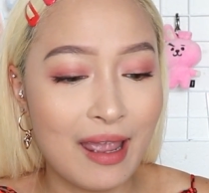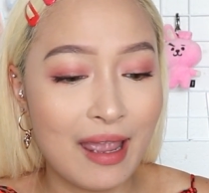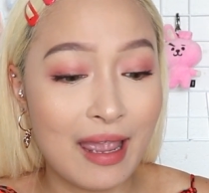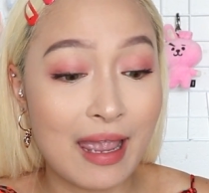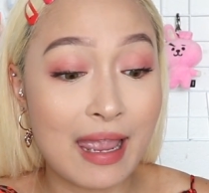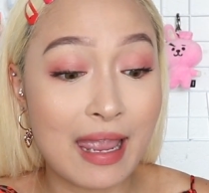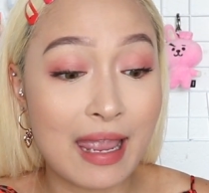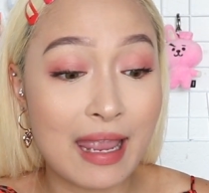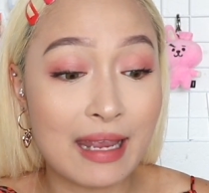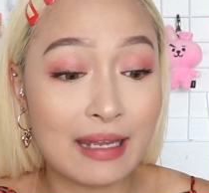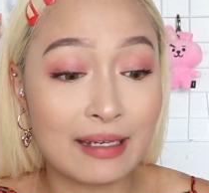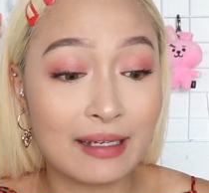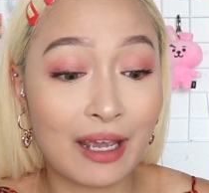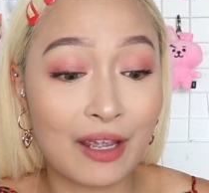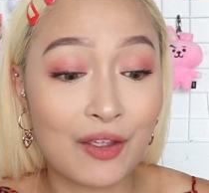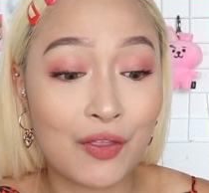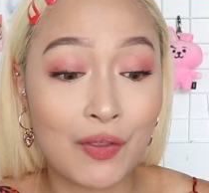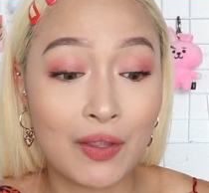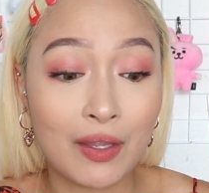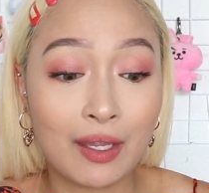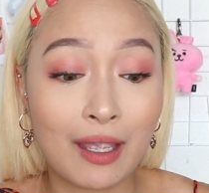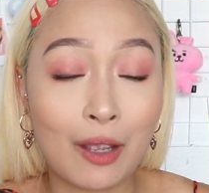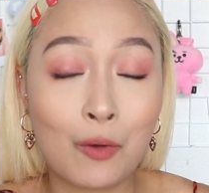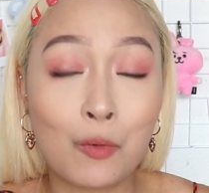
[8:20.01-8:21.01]
and I
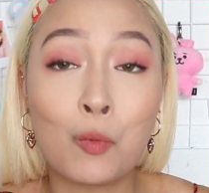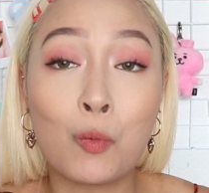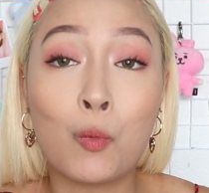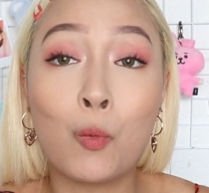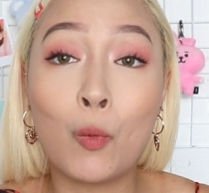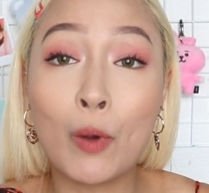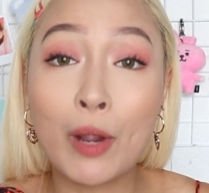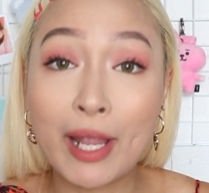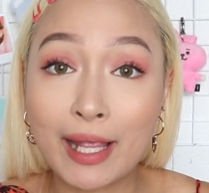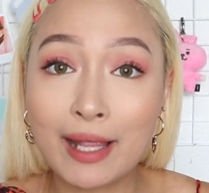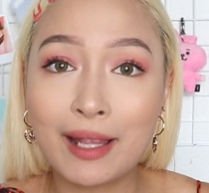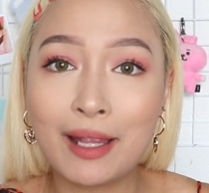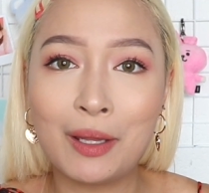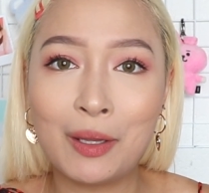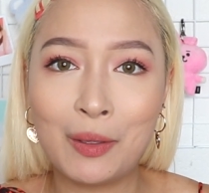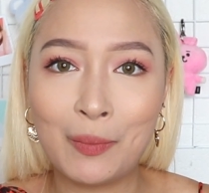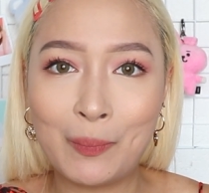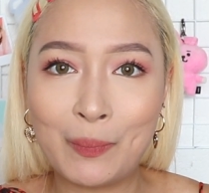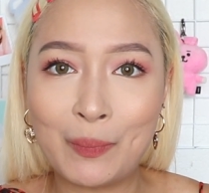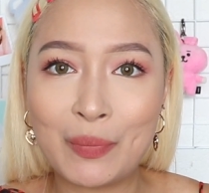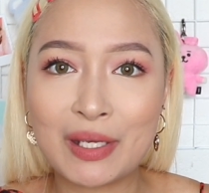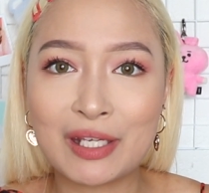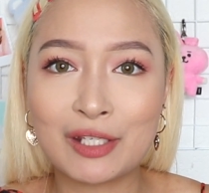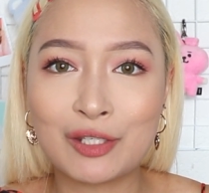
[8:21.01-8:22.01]
think I will
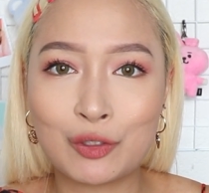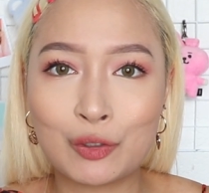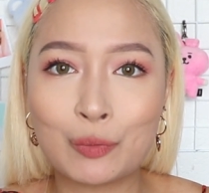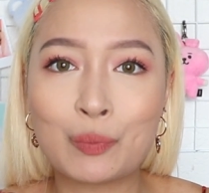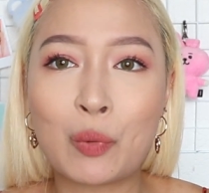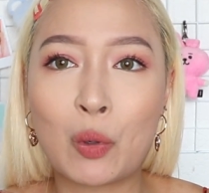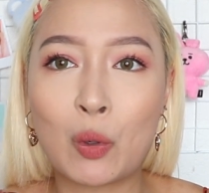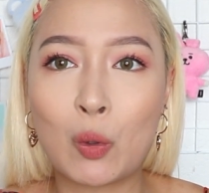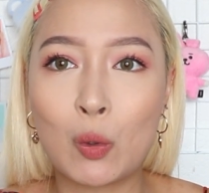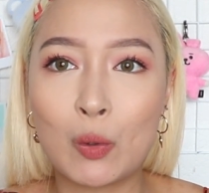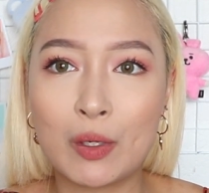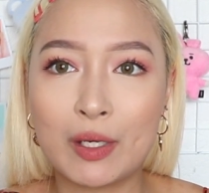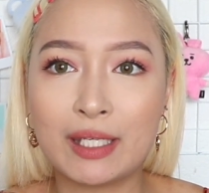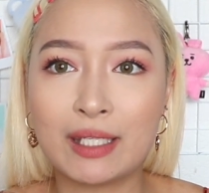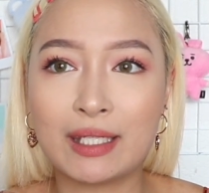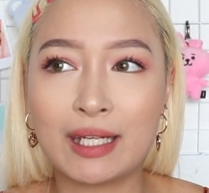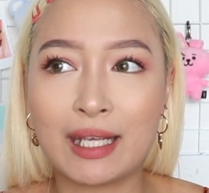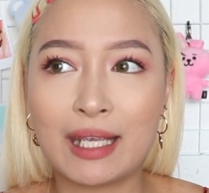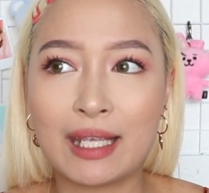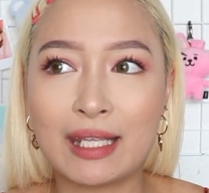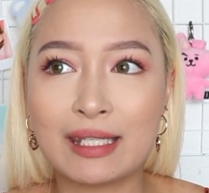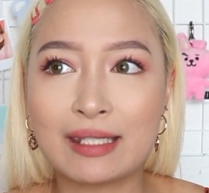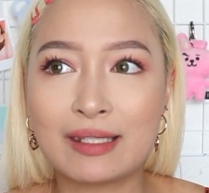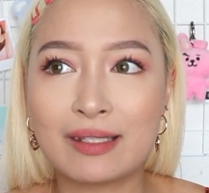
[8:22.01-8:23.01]
be supporting
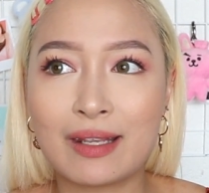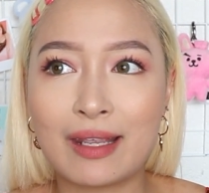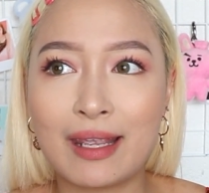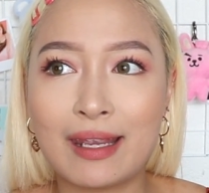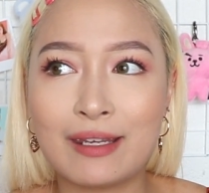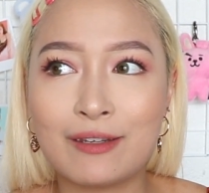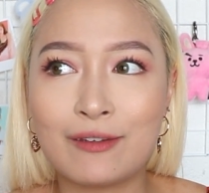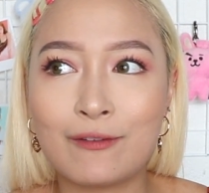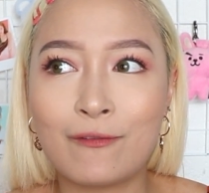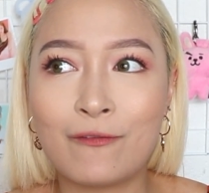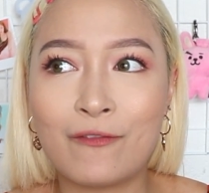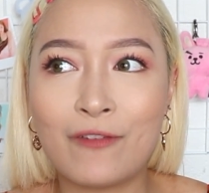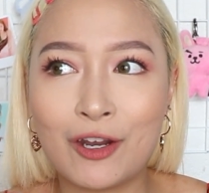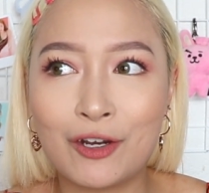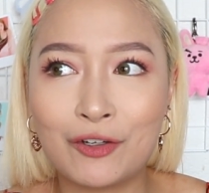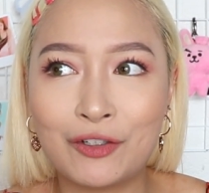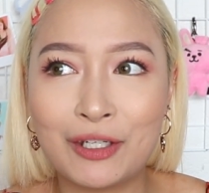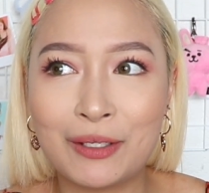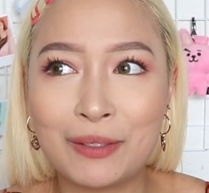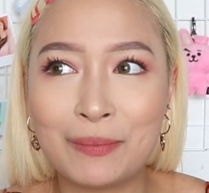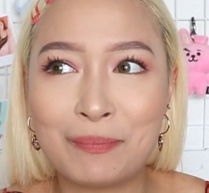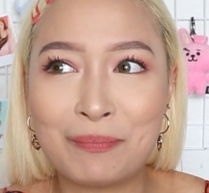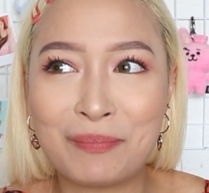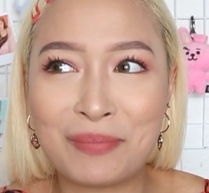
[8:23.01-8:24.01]
it and
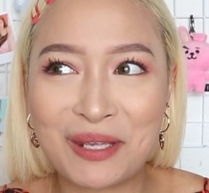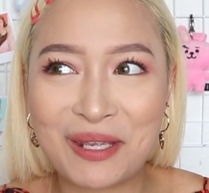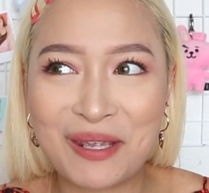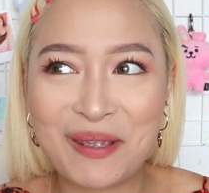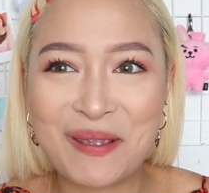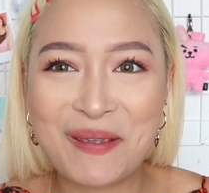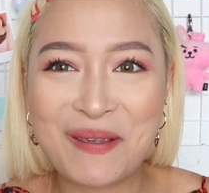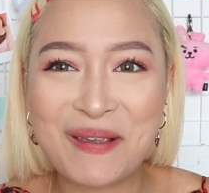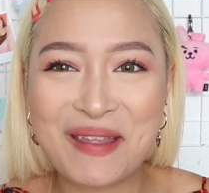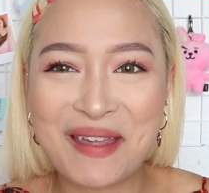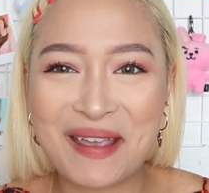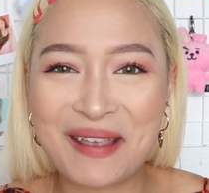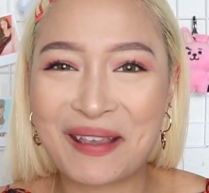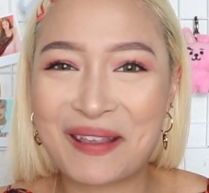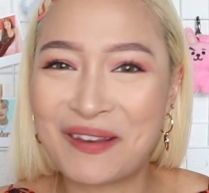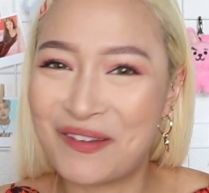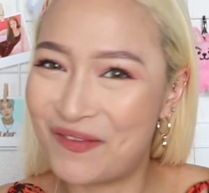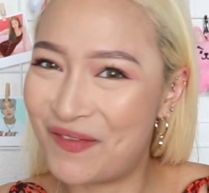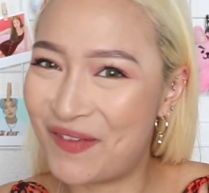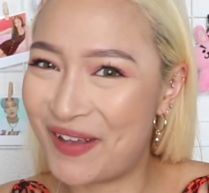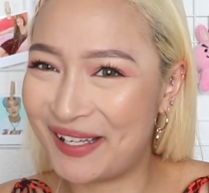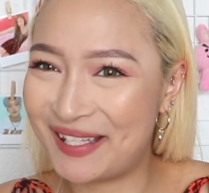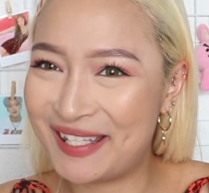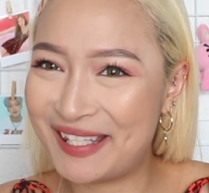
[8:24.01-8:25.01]
be like
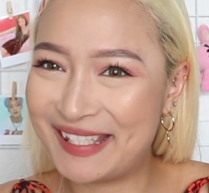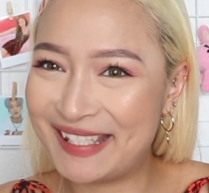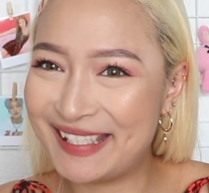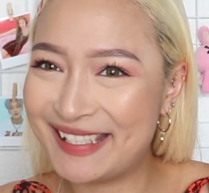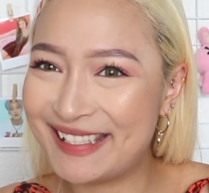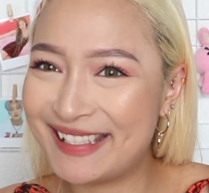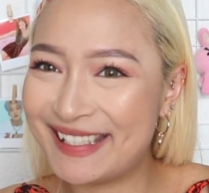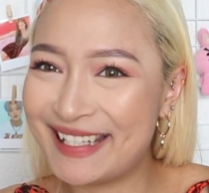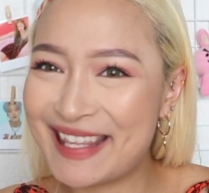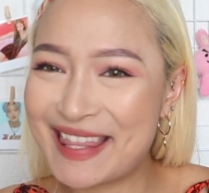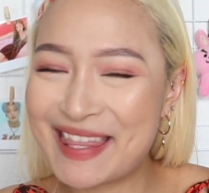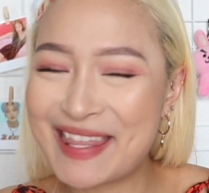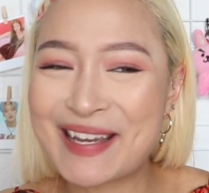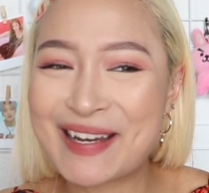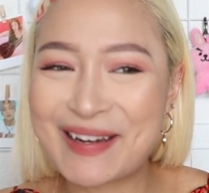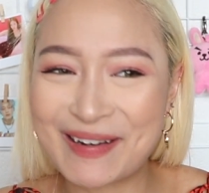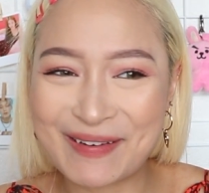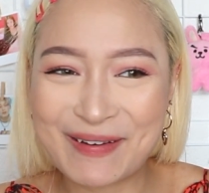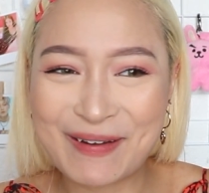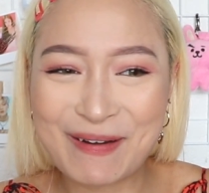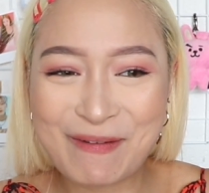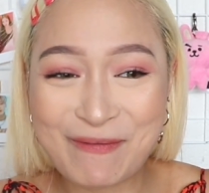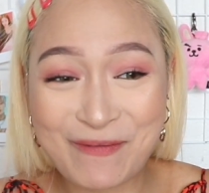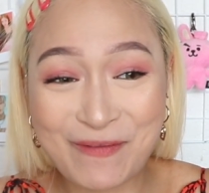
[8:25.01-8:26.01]
invested in the
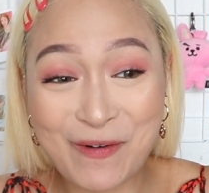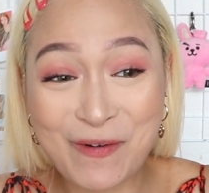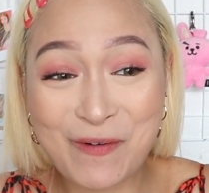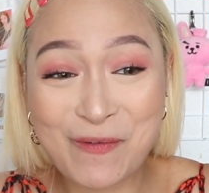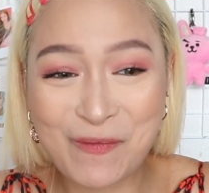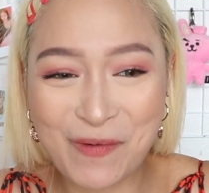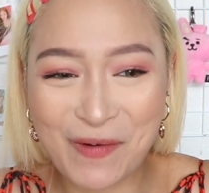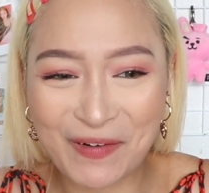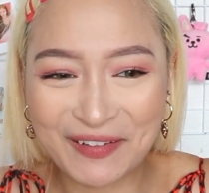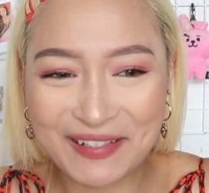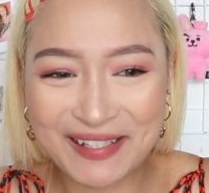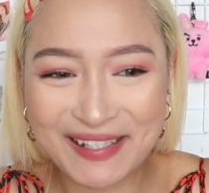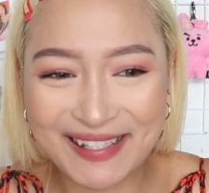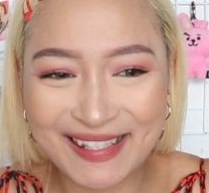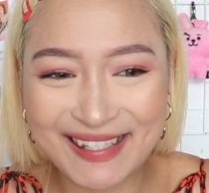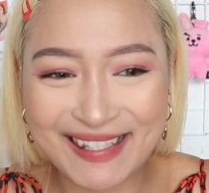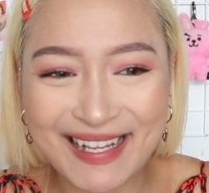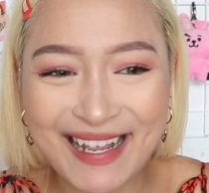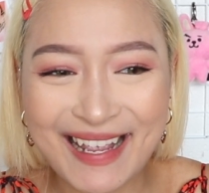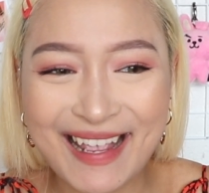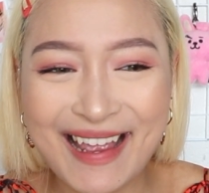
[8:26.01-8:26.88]
group for once.